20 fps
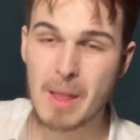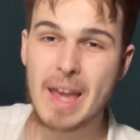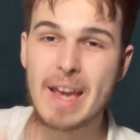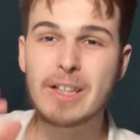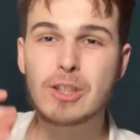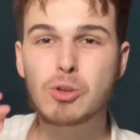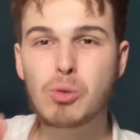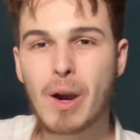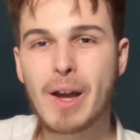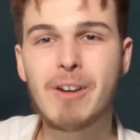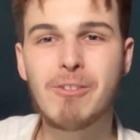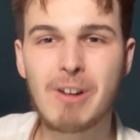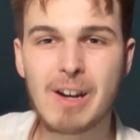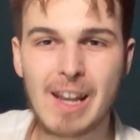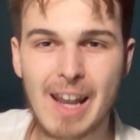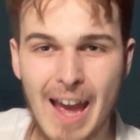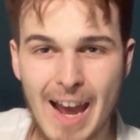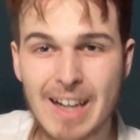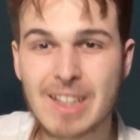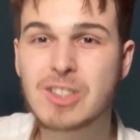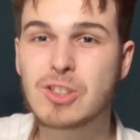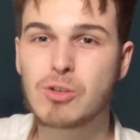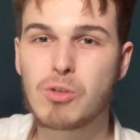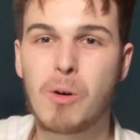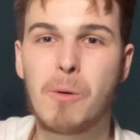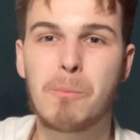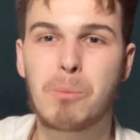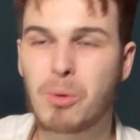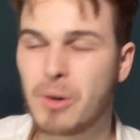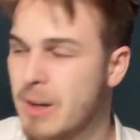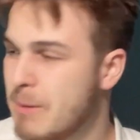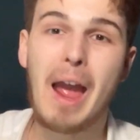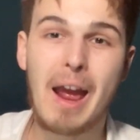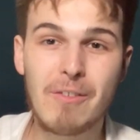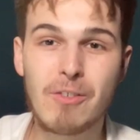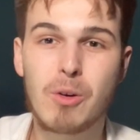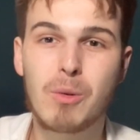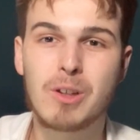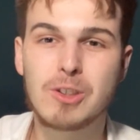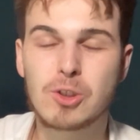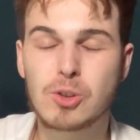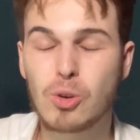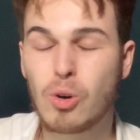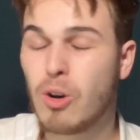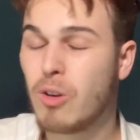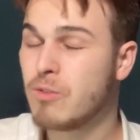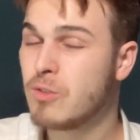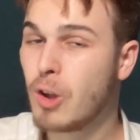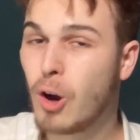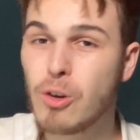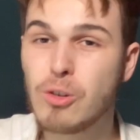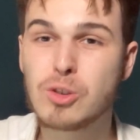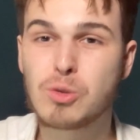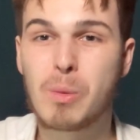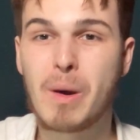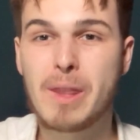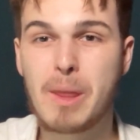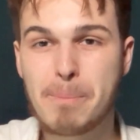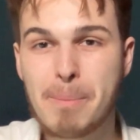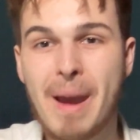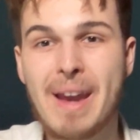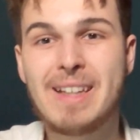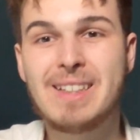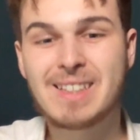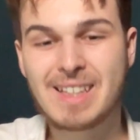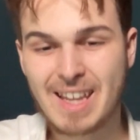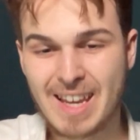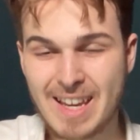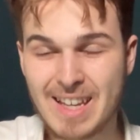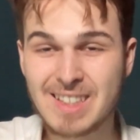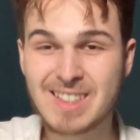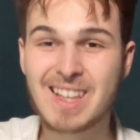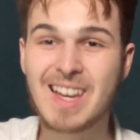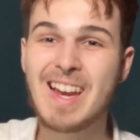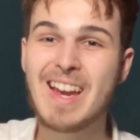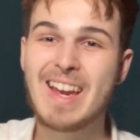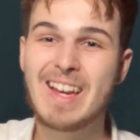It's quite a relaxed Grand Prix. Everyone sort of knows where the pace is.